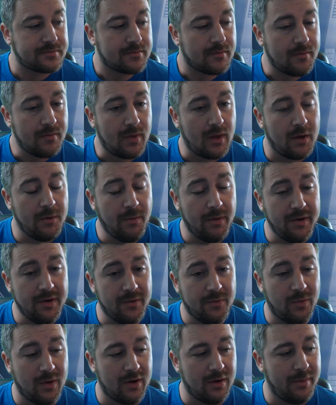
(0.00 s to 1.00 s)
One that
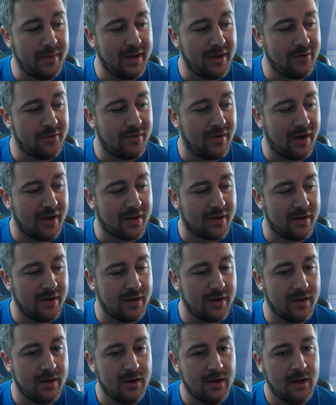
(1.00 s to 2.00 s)
will be
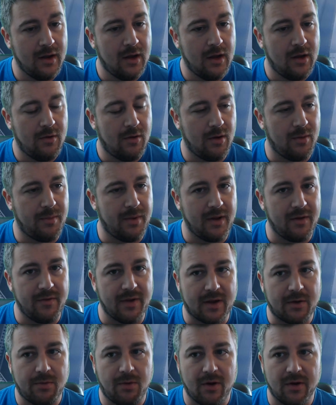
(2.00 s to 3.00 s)
interesting will be the
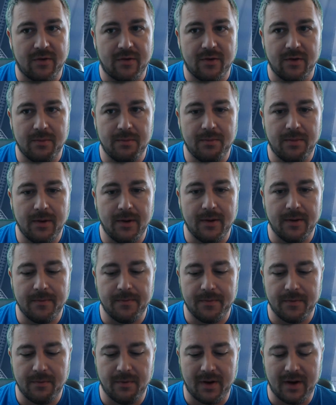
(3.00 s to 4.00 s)
quad jumper
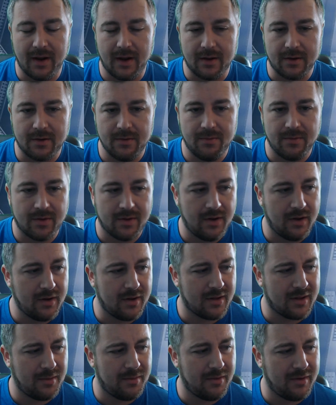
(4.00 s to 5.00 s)
when that comes out, because
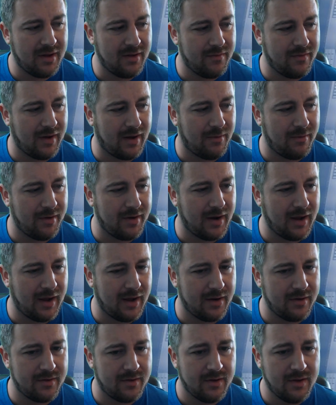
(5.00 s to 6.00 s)
I believe that one
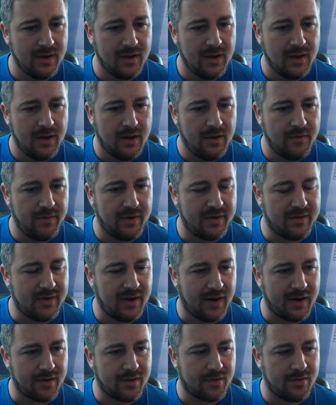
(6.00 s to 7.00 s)
had the
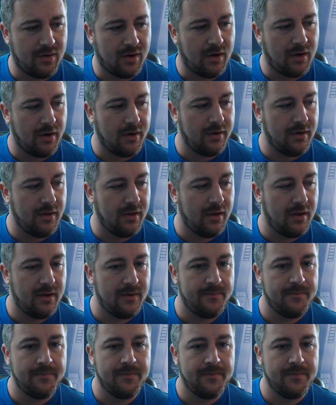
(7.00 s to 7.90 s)
tech slot on there.